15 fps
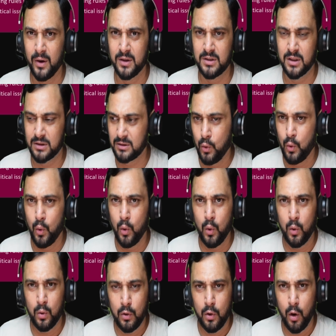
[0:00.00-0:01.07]
are just
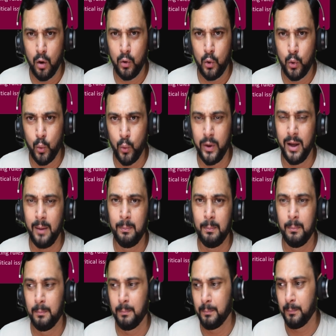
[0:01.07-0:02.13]
go not too deep,
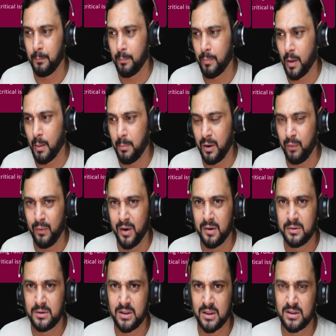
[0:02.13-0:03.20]
but we are
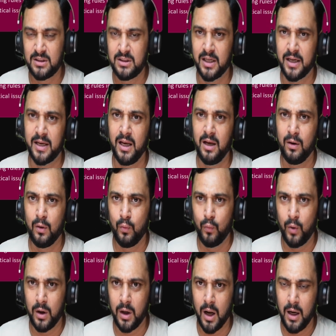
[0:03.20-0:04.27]
just checking
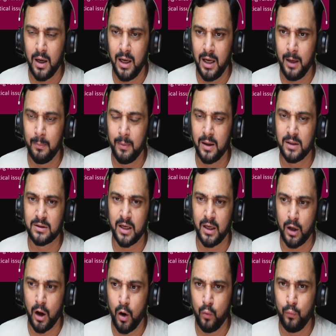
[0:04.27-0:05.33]
what are labels
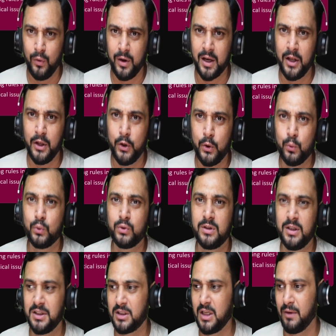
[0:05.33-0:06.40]
and how we can use
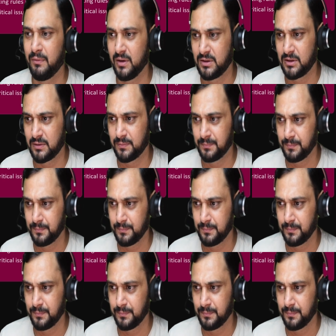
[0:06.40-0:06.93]
these labels.